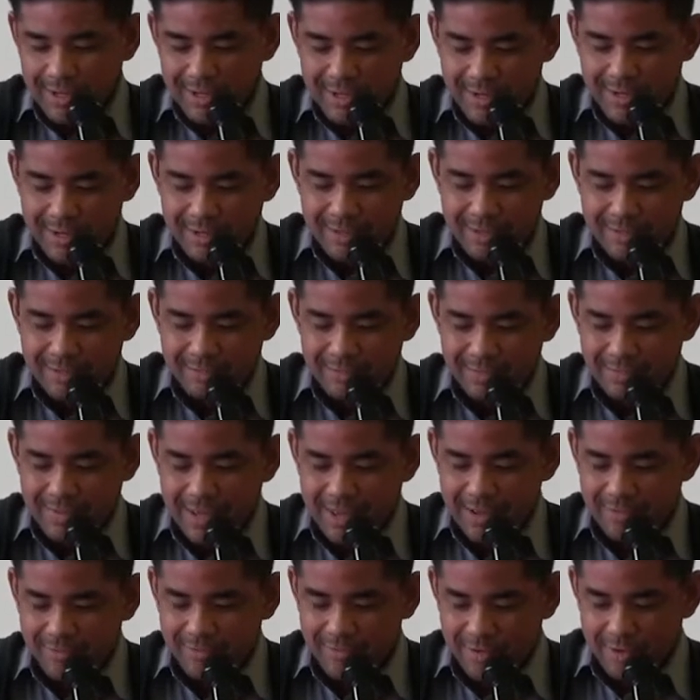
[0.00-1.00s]

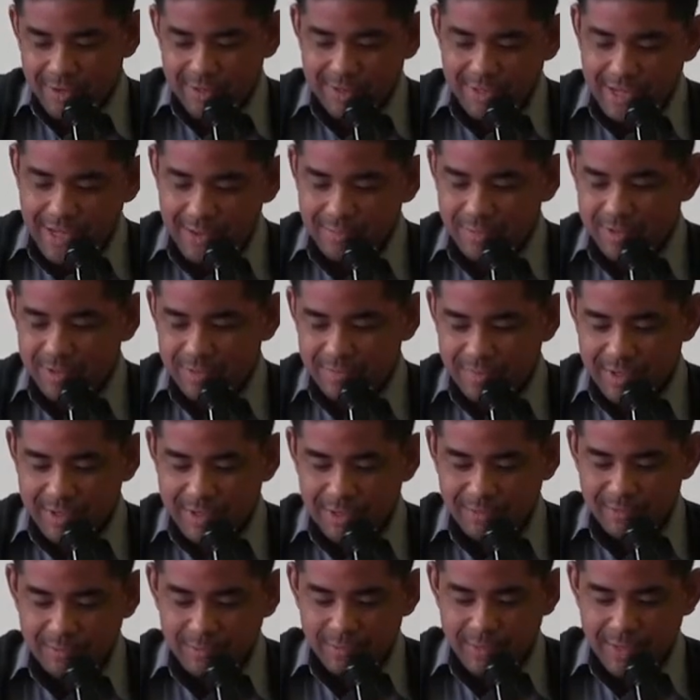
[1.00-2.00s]
that verse came to
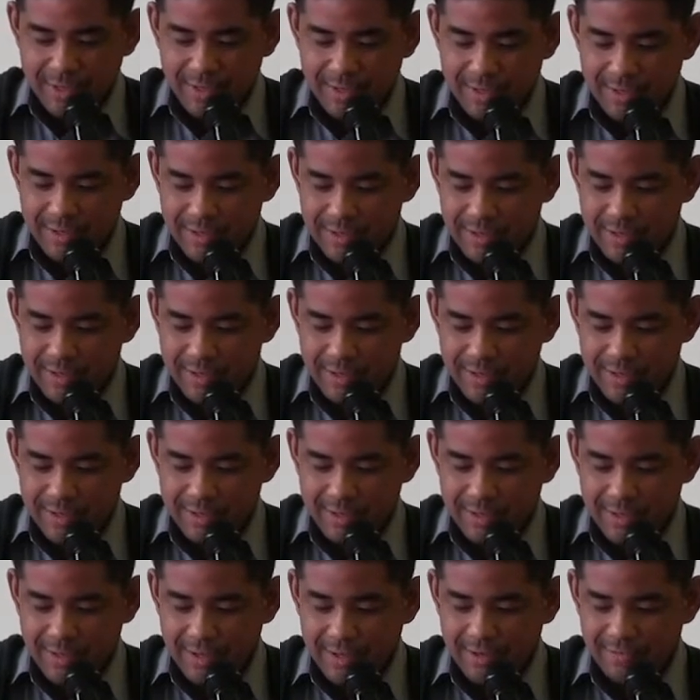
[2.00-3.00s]
me when,
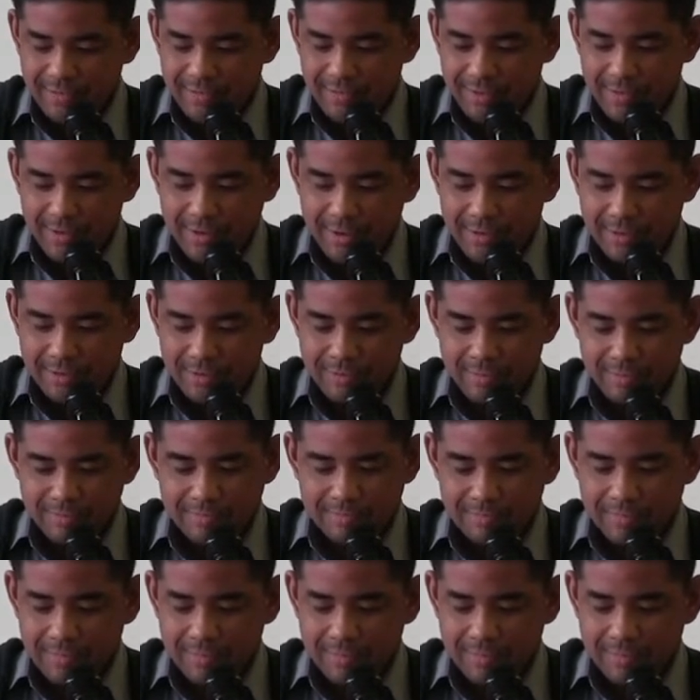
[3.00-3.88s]
even though